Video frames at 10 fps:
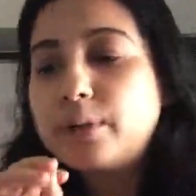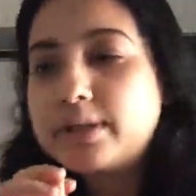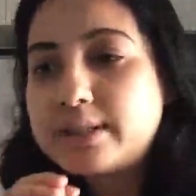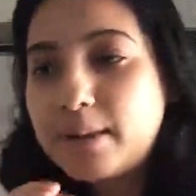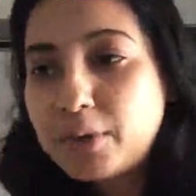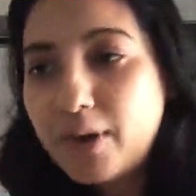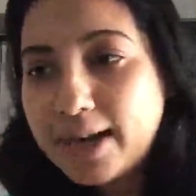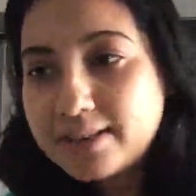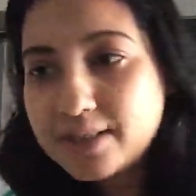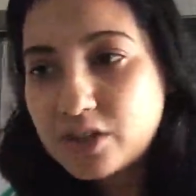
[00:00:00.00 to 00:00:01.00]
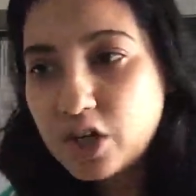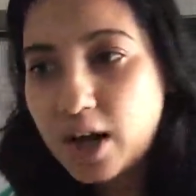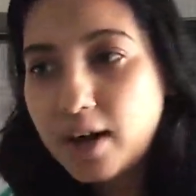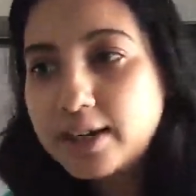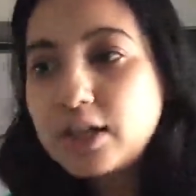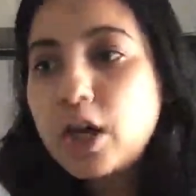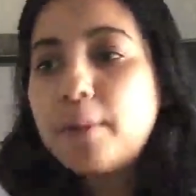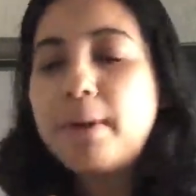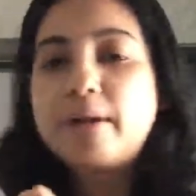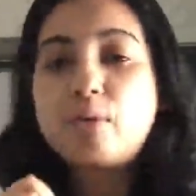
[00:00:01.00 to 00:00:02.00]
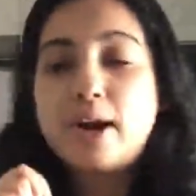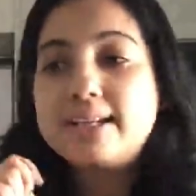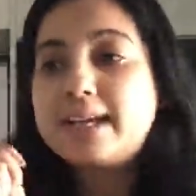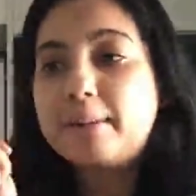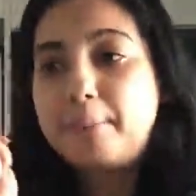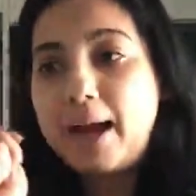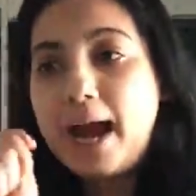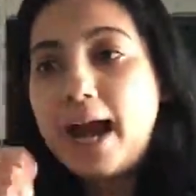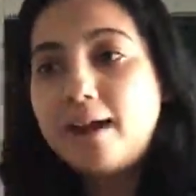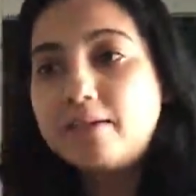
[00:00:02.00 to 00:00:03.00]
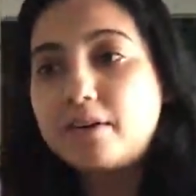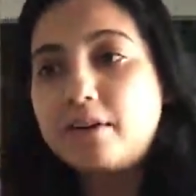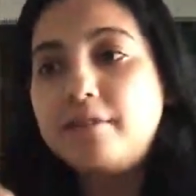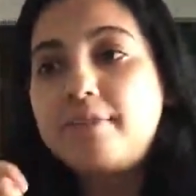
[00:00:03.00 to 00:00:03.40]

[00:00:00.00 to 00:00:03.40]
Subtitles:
summarize the chart by writing a paragraph